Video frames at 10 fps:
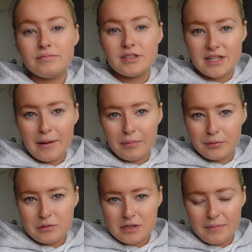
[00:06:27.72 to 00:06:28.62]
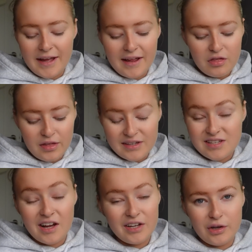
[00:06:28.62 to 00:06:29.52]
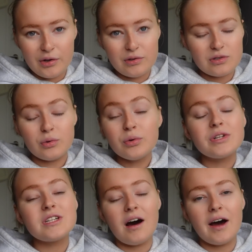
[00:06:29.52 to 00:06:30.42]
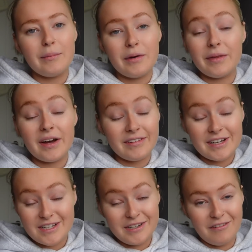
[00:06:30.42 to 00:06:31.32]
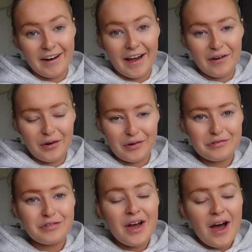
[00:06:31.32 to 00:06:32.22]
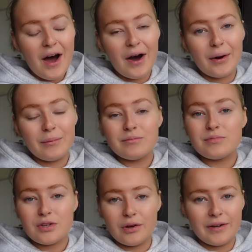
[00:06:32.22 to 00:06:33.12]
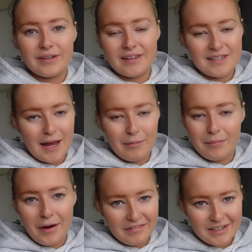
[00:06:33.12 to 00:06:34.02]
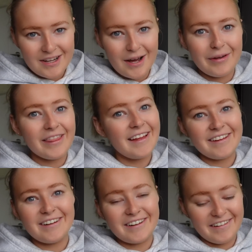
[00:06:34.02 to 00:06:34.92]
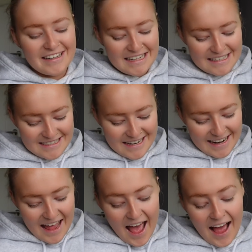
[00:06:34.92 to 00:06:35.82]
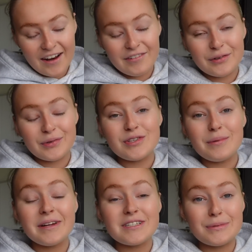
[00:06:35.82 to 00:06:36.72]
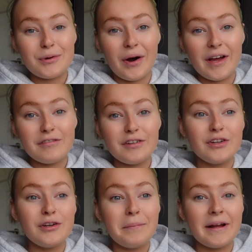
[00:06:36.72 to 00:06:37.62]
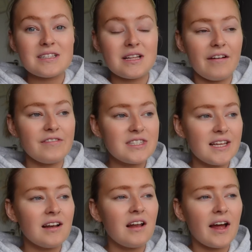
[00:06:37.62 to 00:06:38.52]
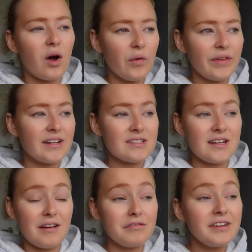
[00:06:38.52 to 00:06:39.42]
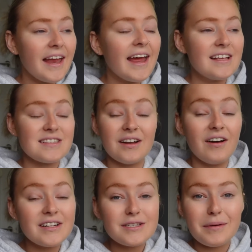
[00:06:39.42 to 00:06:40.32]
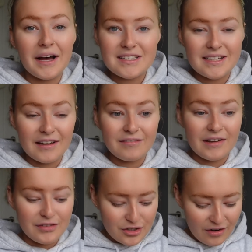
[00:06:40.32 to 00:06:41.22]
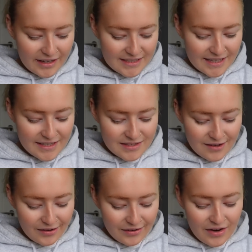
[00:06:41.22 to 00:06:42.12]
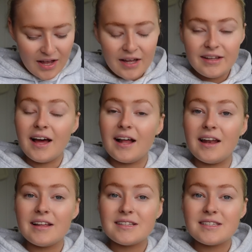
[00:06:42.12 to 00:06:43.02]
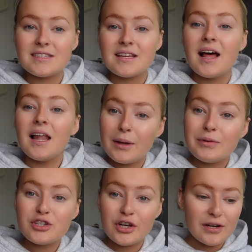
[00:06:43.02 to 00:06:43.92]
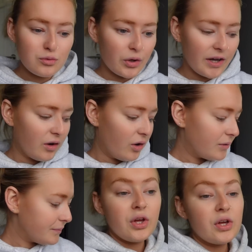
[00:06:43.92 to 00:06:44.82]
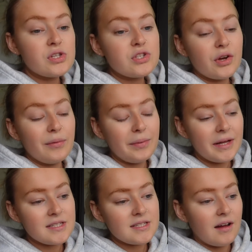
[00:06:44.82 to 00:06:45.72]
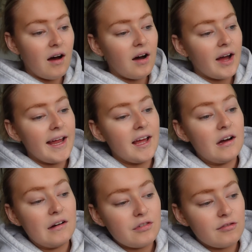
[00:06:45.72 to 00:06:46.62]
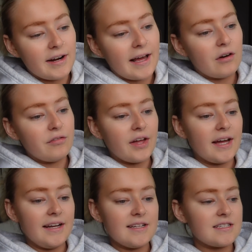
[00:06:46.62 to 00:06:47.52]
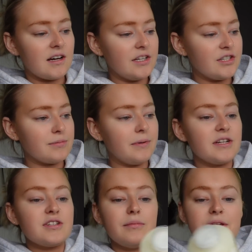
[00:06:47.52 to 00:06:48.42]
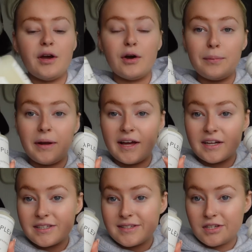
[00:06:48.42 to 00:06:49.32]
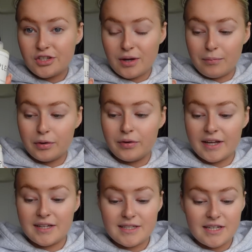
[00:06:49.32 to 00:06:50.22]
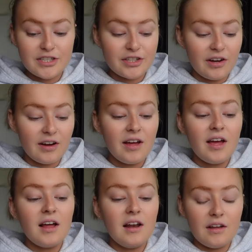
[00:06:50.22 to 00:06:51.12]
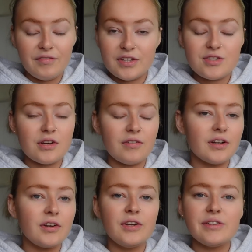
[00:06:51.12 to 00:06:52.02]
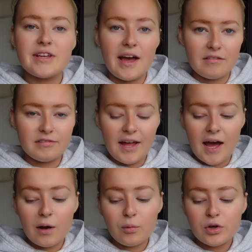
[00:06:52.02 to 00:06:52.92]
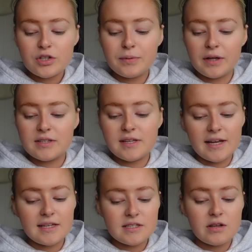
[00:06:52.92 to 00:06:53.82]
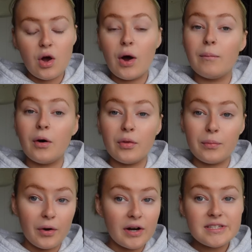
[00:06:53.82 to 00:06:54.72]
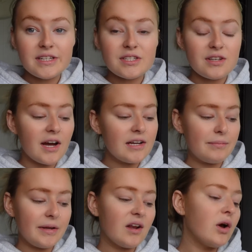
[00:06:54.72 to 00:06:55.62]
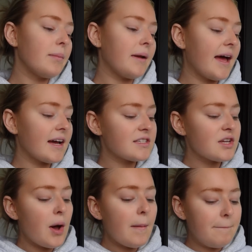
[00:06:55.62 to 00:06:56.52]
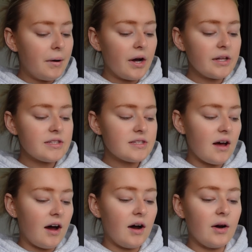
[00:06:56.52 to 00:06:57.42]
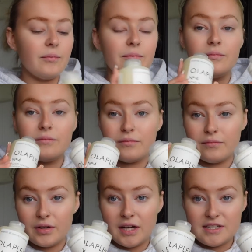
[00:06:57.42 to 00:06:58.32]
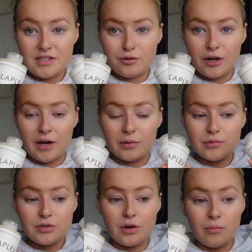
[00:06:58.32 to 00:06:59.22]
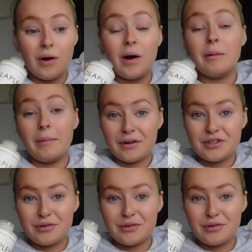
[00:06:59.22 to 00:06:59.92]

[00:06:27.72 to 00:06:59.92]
staples to me, things that I use all the time and that I've actually run out of, so this came at perfect timing. Thank you, LookFantastic. And I've also picked up quite a few new bits that I've seen like on the internet for years and I just personally have never tried it, so yeah, let me show you guys what I got. So bits that I have run out of that I needed, I just picked up the Olaplex shampoo and conditioner. Love this stuff. I don't use it every hair wash because it is on the pricier side, it being Olaplex, but I did run out, so, well, I'm about